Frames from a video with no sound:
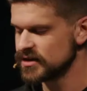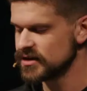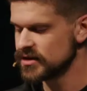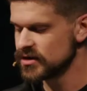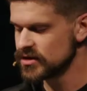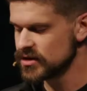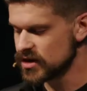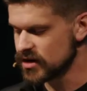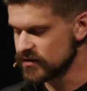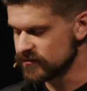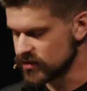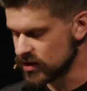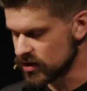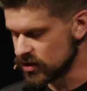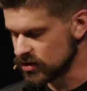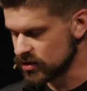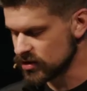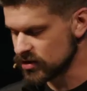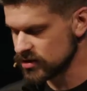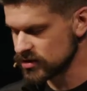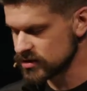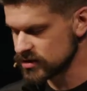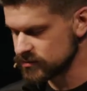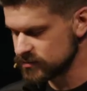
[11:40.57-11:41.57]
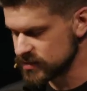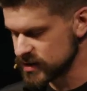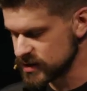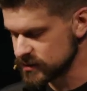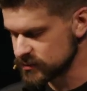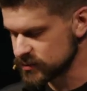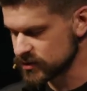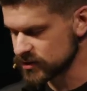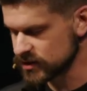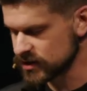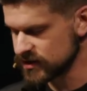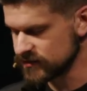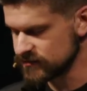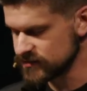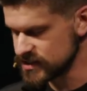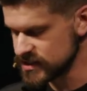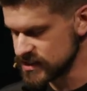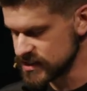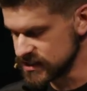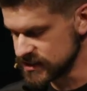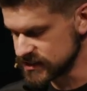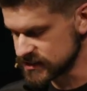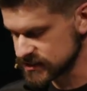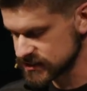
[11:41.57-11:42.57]
of all the people of the
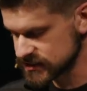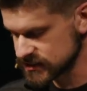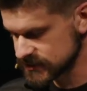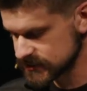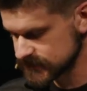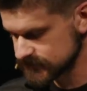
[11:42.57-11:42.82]
East.